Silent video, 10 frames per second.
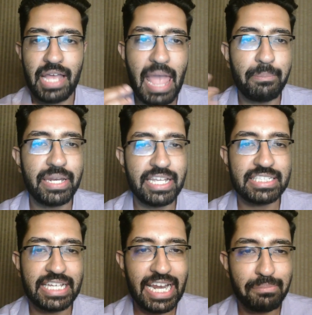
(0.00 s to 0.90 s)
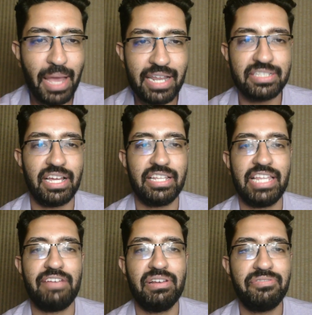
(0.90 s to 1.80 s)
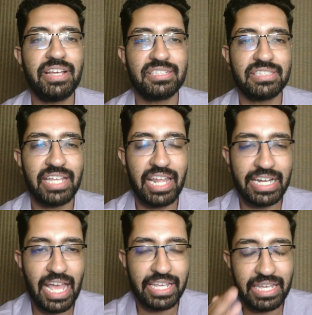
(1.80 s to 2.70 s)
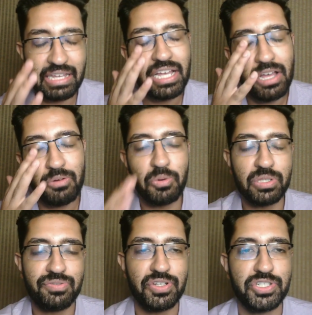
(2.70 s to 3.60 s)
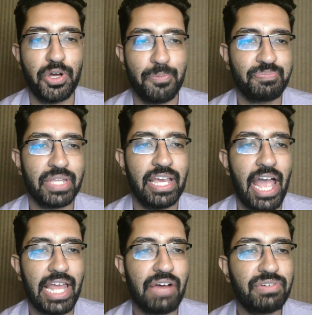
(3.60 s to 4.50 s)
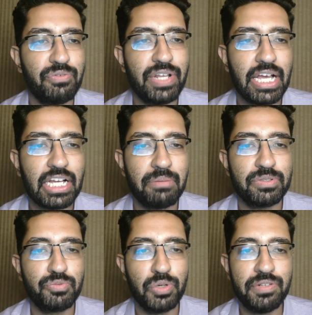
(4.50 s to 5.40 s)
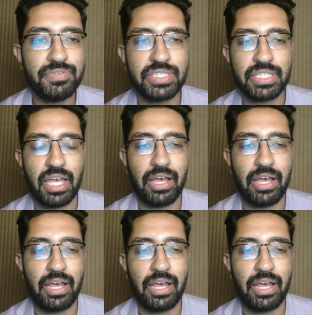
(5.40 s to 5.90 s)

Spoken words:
Emery is a great manager, and they will fix their attacking woes for sure. And after Villa comes Wolves.